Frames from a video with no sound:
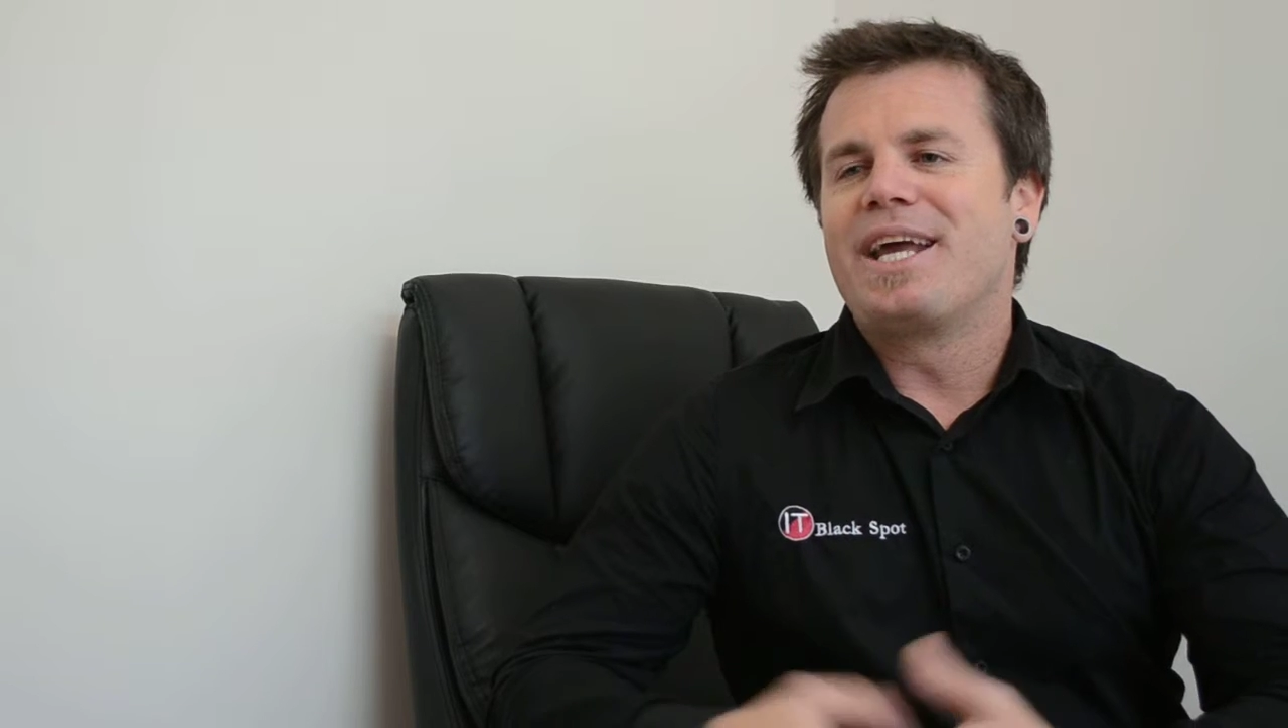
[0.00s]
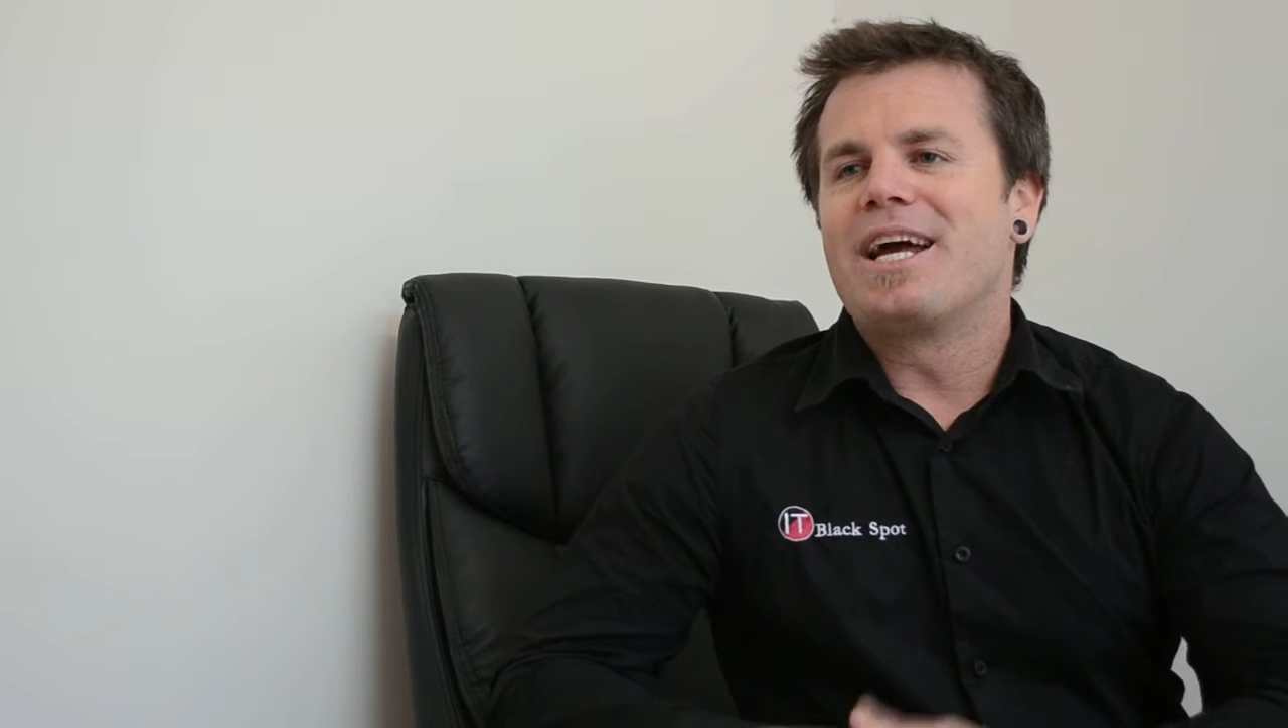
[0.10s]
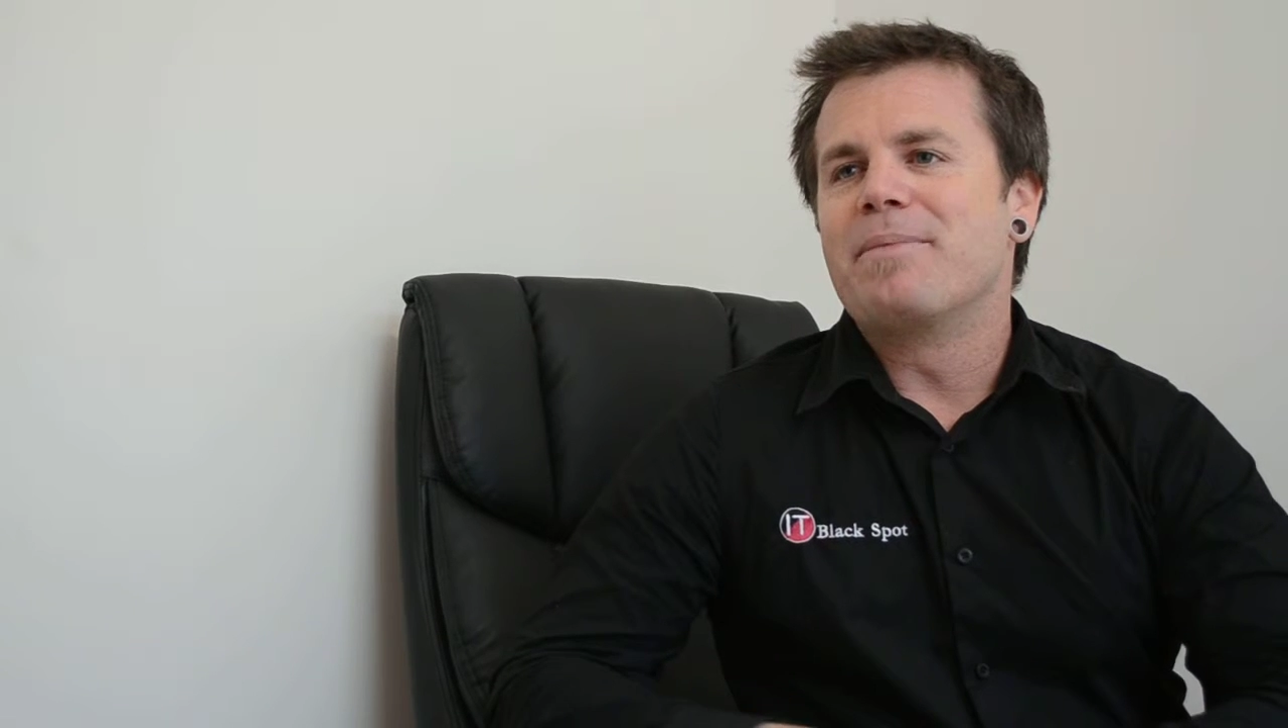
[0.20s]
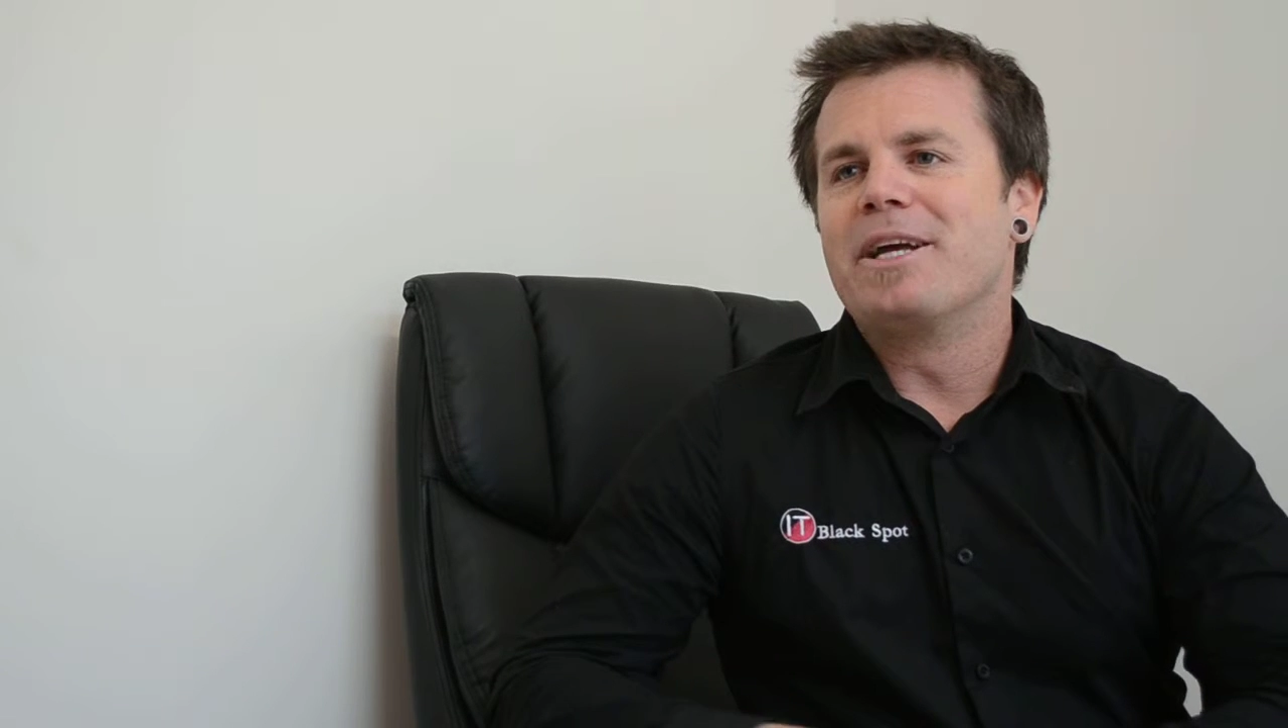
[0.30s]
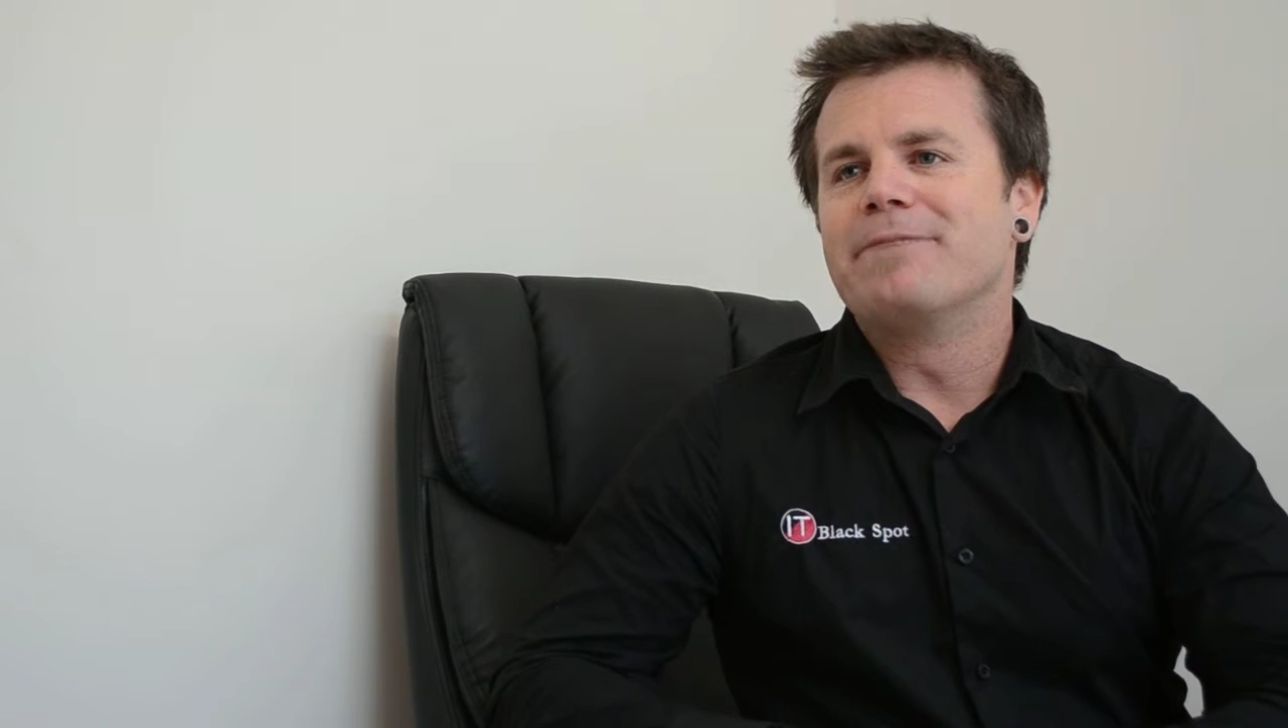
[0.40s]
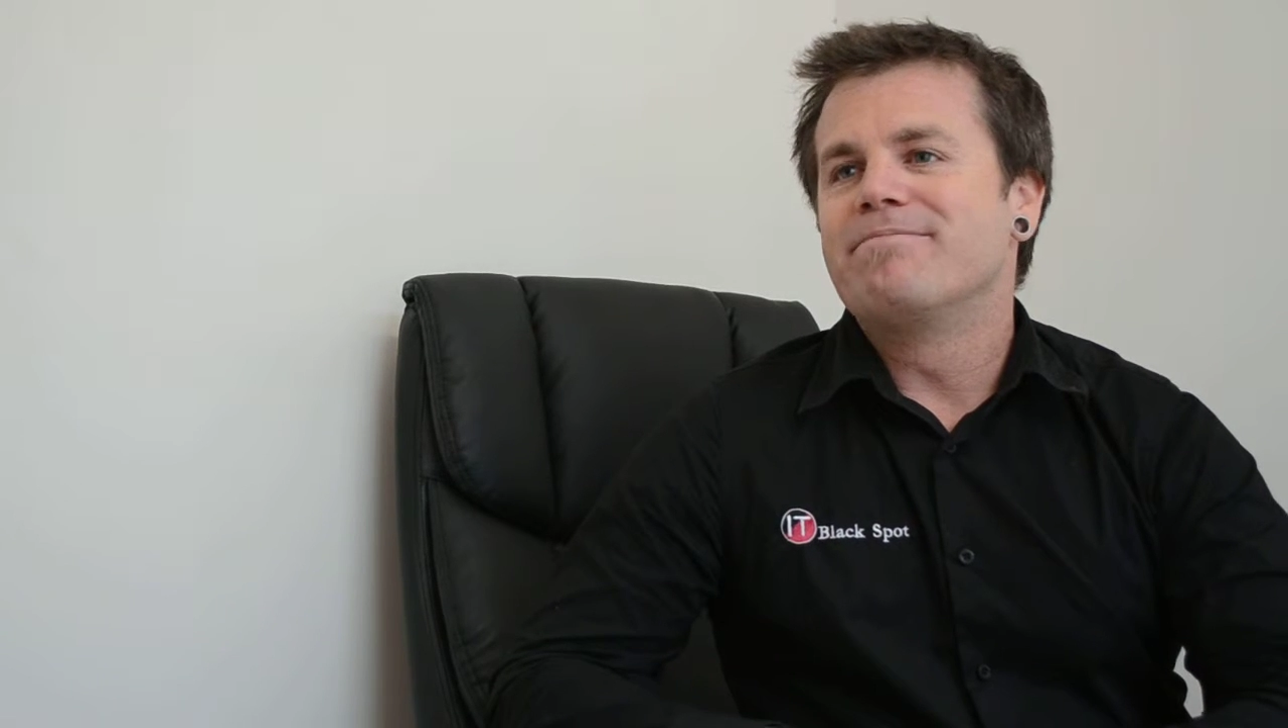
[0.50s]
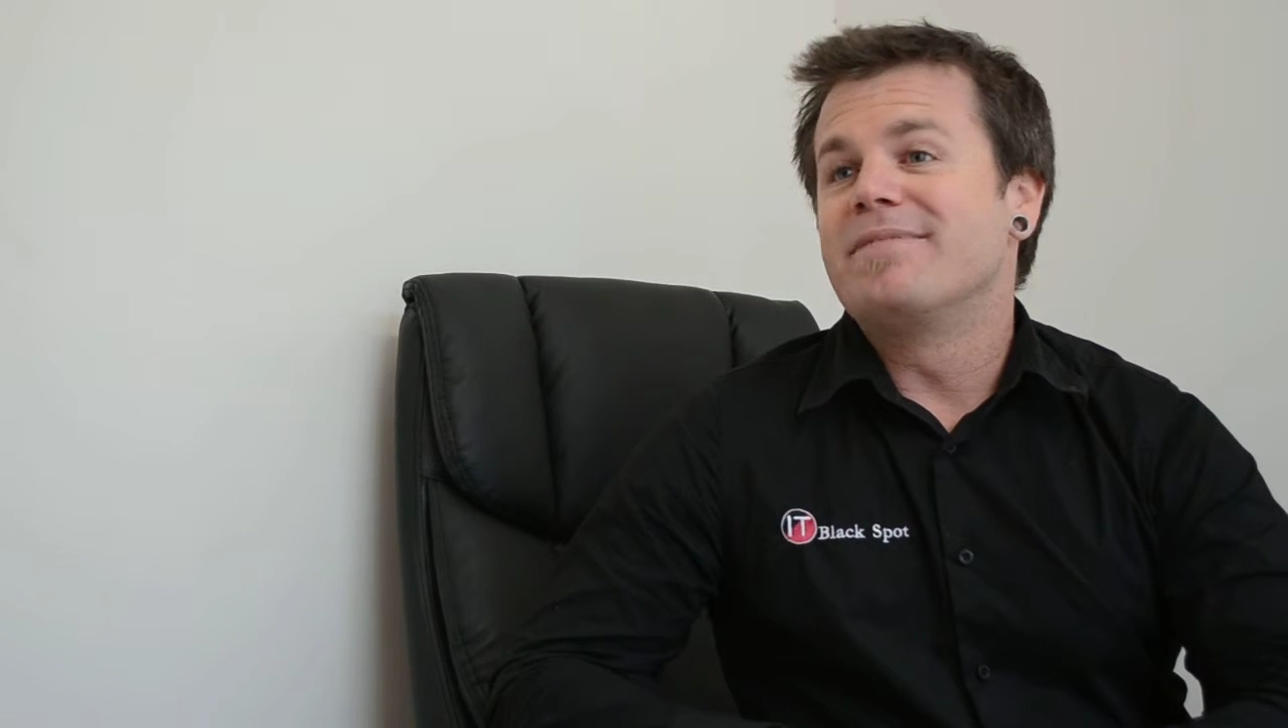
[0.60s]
down a bit,